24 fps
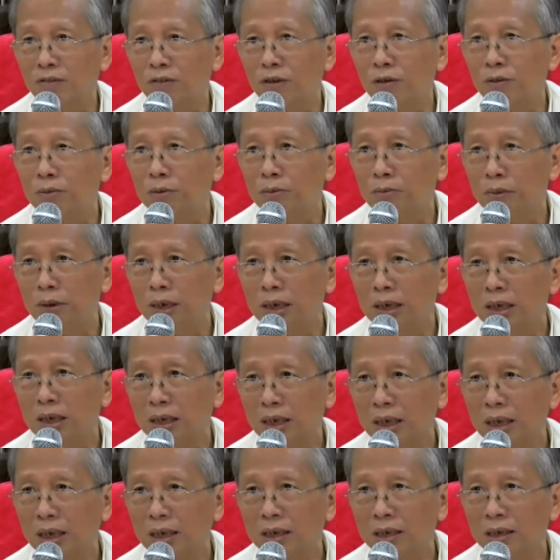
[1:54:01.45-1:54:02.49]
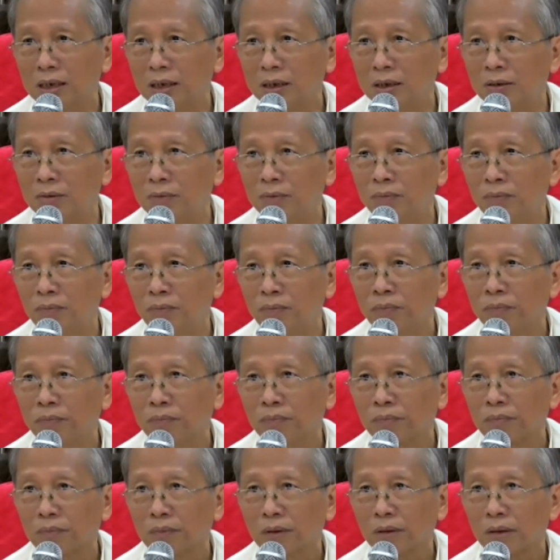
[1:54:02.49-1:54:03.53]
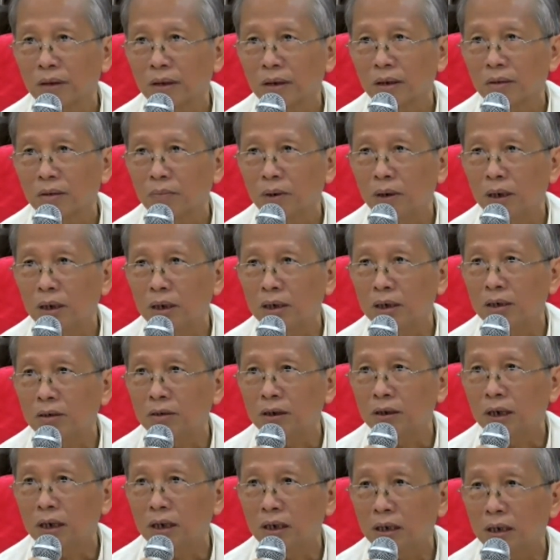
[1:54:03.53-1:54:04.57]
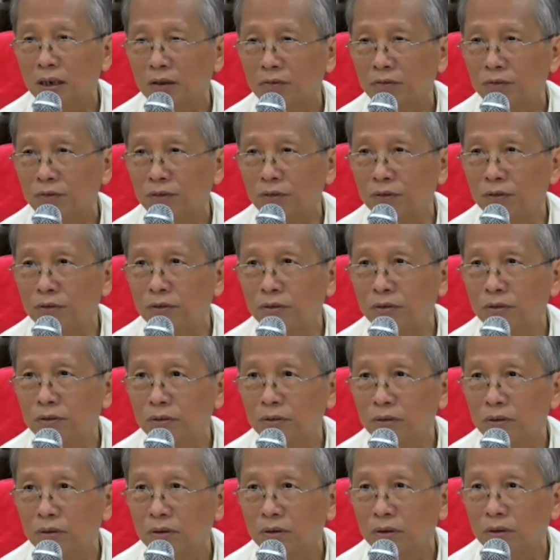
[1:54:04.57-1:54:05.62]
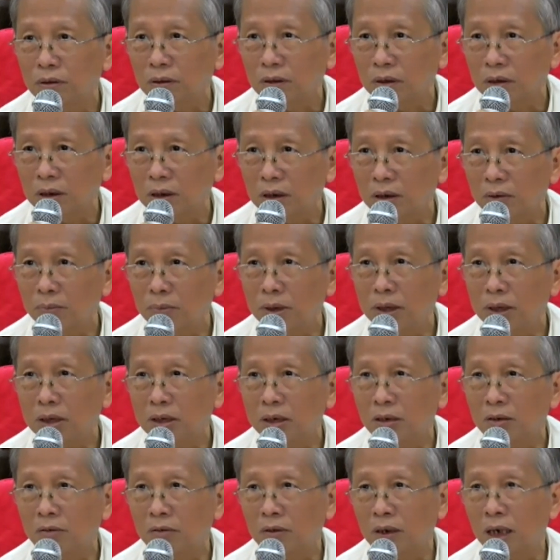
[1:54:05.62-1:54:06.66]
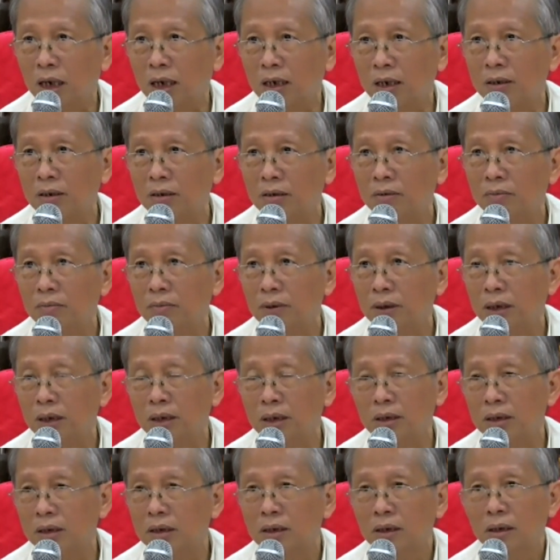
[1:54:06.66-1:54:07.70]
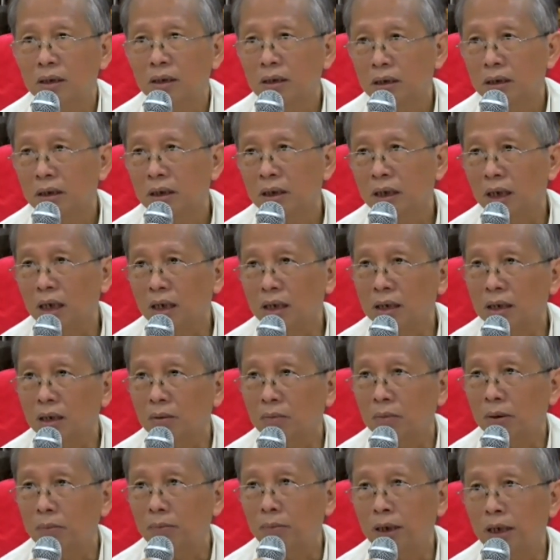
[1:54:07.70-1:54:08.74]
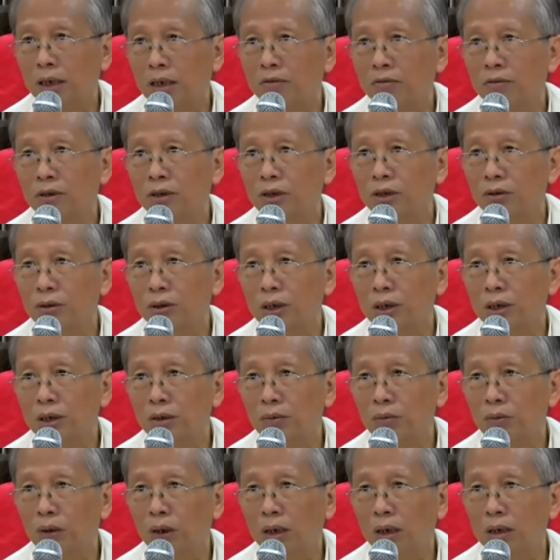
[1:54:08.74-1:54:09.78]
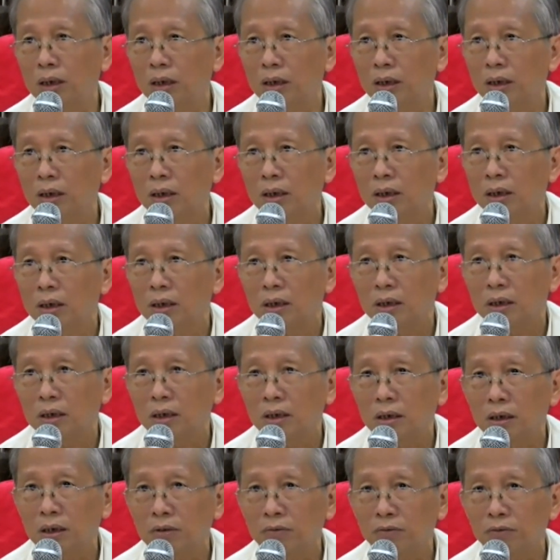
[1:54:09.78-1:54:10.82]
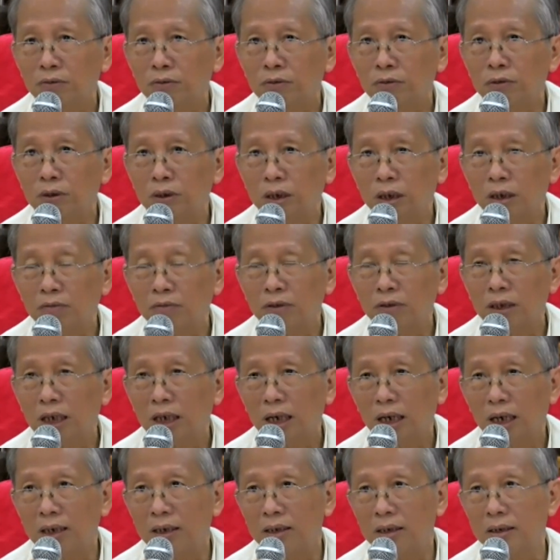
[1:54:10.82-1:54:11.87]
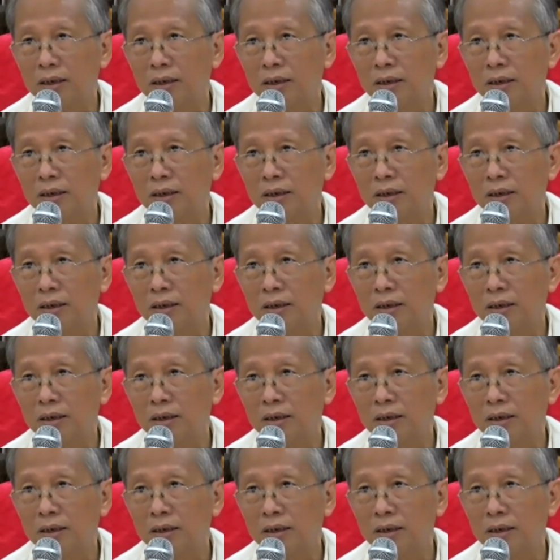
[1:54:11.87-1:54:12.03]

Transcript: Formal meditation. But you are heedful in the midst of life means, like Dhammapada verse 21, the heedful never die.